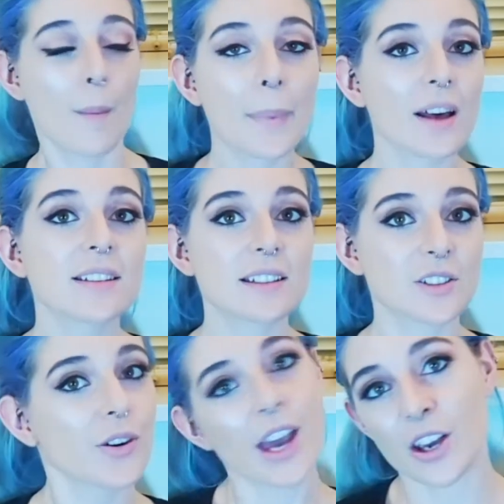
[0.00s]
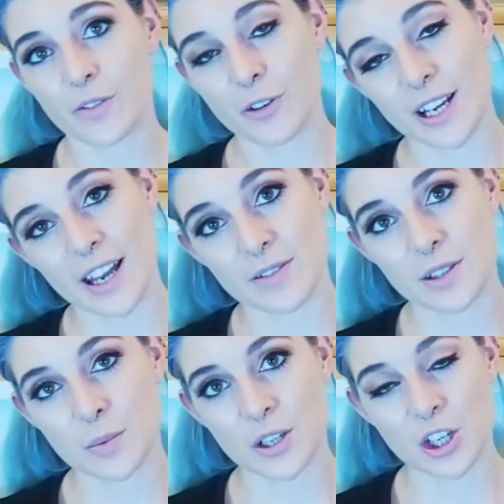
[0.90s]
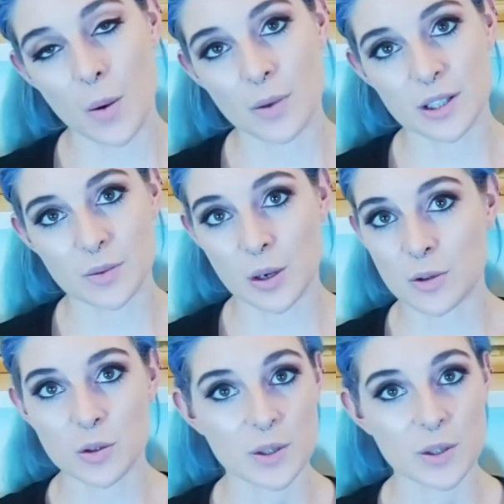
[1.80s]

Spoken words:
Plus you get free gifts which come with subscriptions,